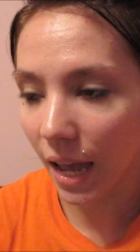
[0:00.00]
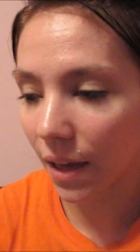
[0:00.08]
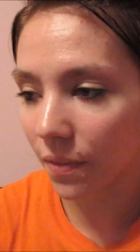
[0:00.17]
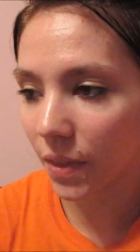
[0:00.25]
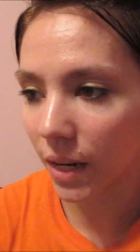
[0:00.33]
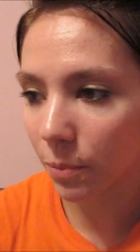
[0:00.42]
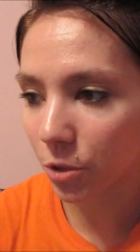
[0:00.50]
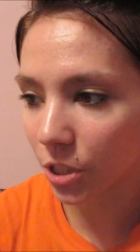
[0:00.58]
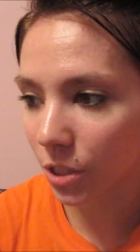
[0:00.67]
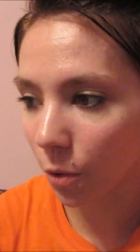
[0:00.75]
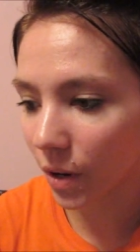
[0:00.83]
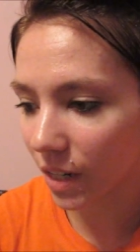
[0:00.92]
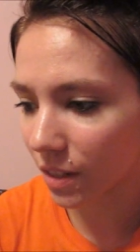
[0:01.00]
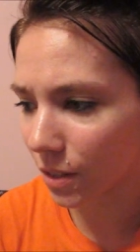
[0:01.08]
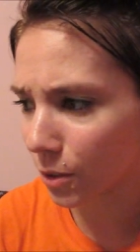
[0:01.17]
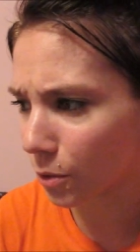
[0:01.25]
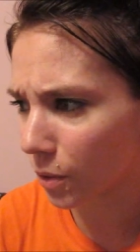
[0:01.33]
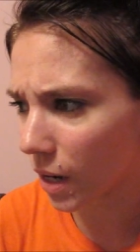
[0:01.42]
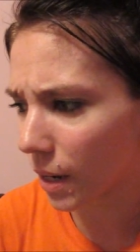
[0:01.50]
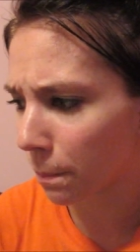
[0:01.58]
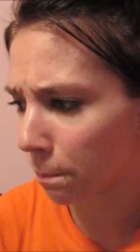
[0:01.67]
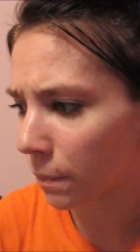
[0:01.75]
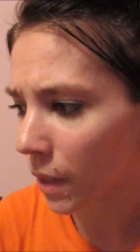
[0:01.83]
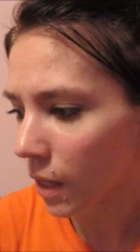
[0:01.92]
and then I'm just going to
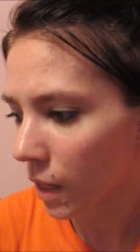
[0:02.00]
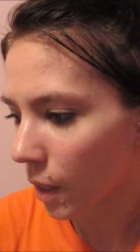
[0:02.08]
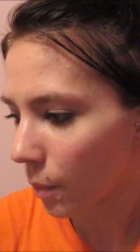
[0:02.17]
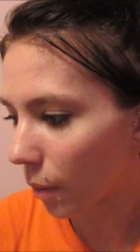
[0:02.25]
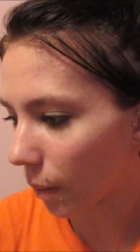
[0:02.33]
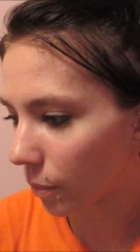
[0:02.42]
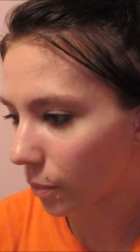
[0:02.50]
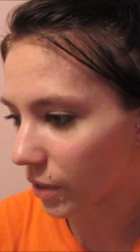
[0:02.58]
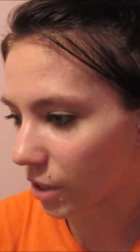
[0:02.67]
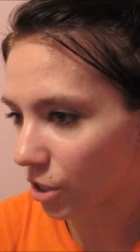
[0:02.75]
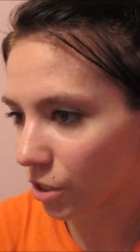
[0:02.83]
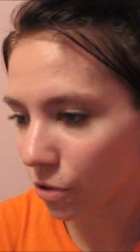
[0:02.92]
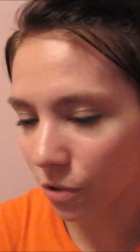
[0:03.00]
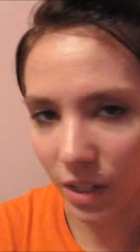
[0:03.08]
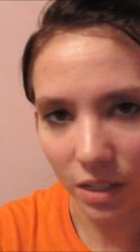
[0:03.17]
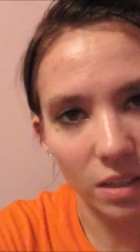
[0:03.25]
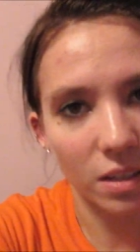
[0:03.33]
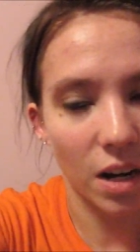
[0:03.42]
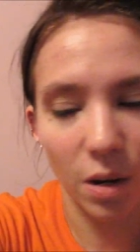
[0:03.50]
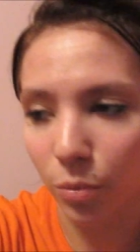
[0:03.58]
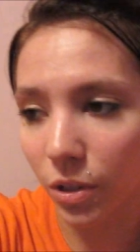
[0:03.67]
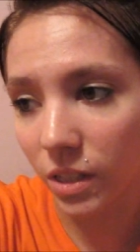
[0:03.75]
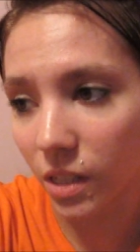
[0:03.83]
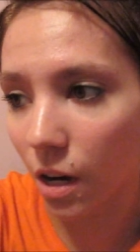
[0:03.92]
um, probably chill the rest of the
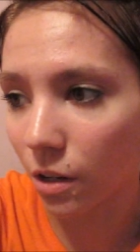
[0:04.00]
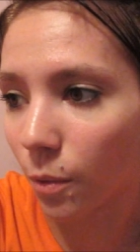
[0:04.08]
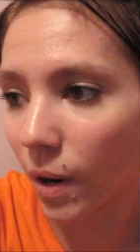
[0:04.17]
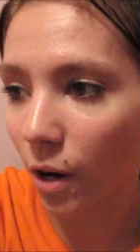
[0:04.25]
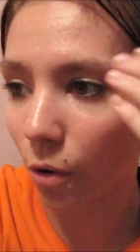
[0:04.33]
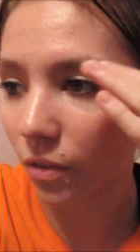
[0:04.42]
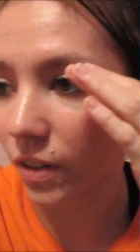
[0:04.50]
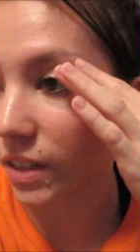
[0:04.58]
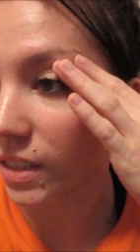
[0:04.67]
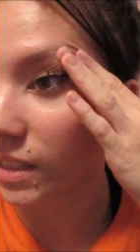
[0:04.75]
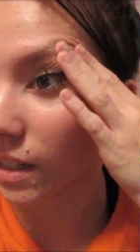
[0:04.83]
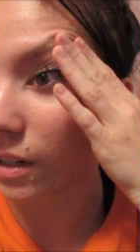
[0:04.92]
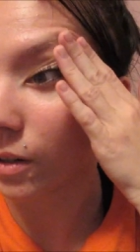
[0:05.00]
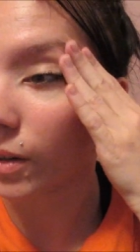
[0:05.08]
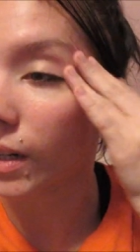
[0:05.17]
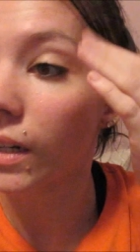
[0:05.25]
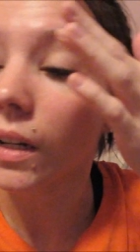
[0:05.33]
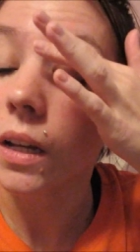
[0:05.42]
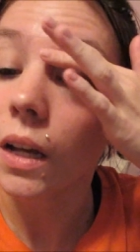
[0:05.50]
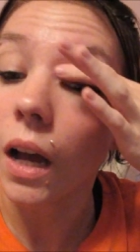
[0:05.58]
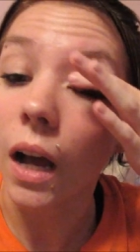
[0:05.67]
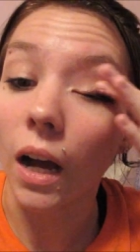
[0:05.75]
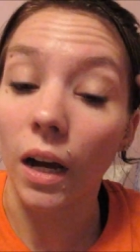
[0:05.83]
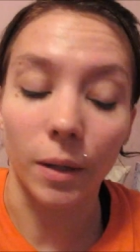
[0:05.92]
night. Brooke's on her way over, so
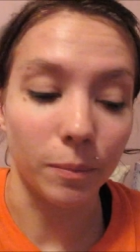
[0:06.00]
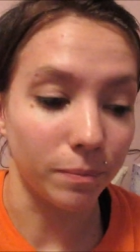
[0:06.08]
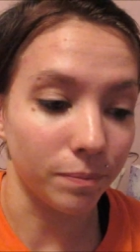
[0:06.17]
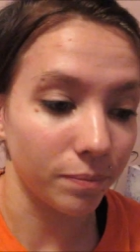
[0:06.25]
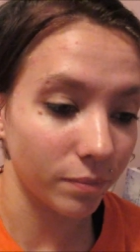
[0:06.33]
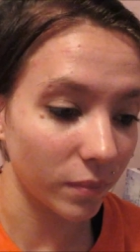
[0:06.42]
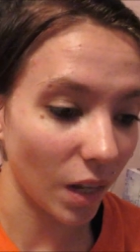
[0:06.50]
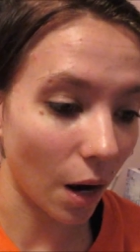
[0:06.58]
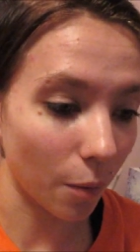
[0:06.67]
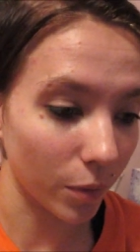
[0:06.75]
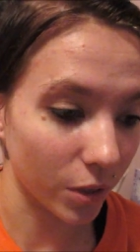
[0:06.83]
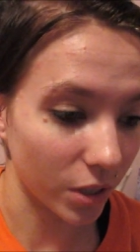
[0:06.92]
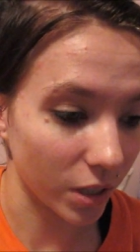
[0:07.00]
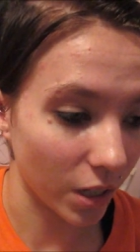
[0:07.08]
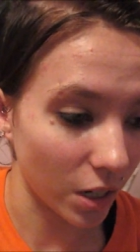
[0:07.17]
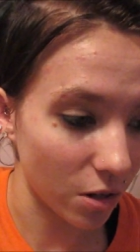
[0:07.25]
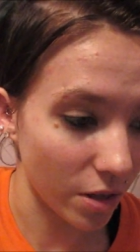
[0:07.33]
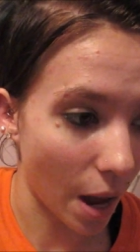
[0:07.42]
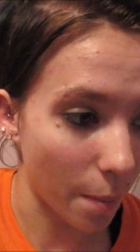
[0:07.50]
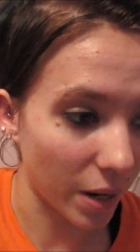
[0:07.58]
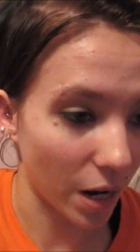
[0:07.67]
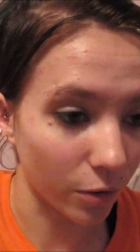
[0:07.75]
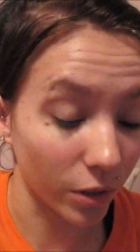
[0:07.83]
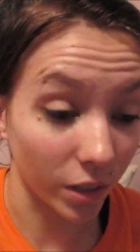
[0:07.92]
um, yeah, we're just gonna do that.
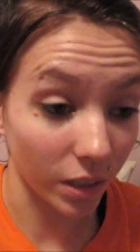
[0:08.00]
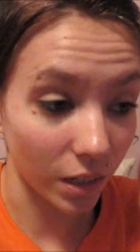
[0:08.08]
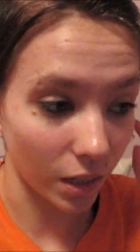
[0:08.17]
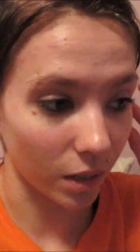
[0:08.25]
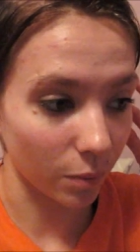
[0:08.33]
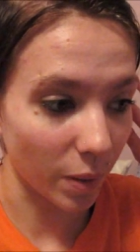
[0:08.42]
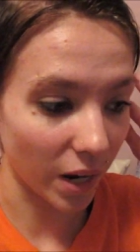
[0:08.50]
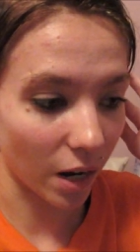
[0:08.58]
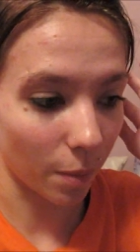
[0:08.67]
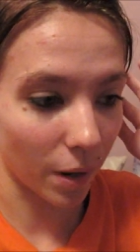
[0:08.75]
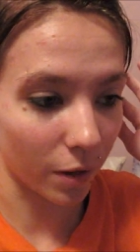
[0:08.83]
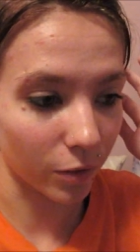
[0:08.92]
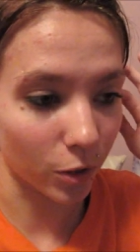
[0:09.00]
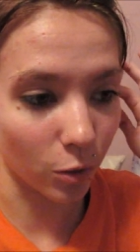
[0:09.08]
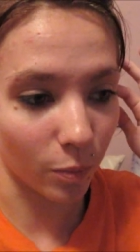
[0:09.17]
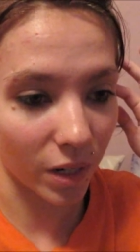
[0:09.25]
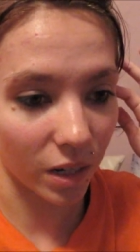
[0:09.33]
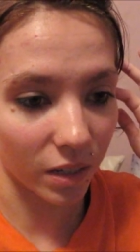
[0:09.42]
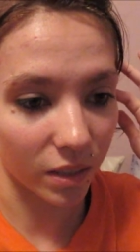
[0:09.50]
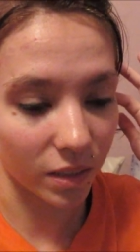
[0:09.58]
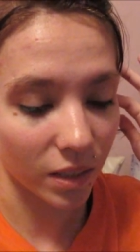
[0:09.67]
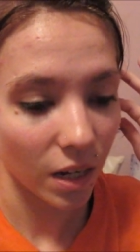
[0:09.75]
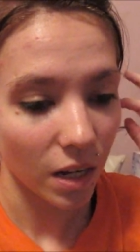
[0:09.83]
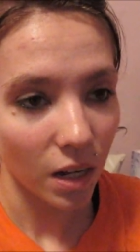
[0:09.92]
But I really need to pick up my room
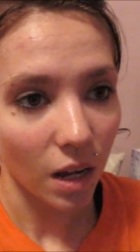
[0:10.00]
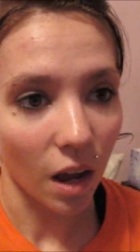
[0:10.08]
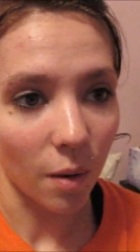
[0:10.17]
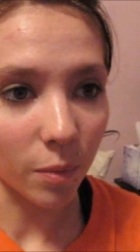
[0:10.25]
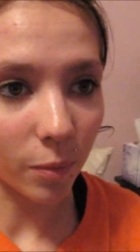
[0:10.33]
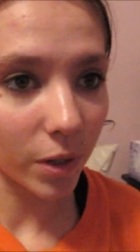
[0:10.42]
because I've